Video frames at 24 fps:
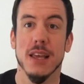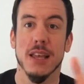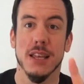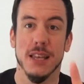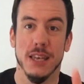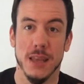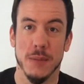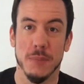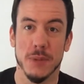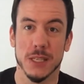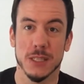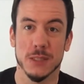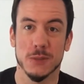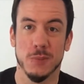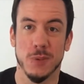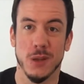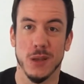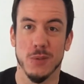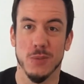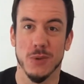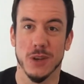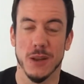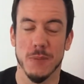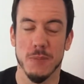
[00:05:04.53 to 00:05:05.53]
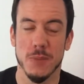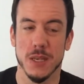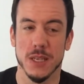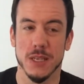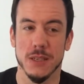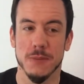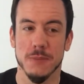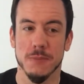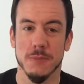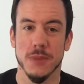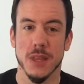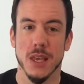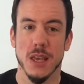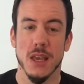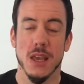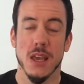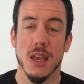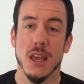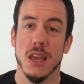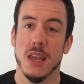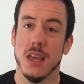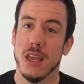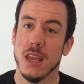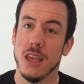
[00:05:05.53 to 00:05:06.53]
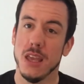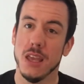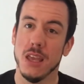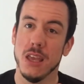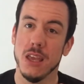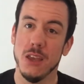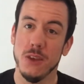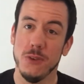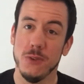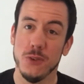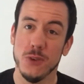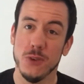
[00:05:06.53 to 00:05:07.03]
Let me explain what I mean. If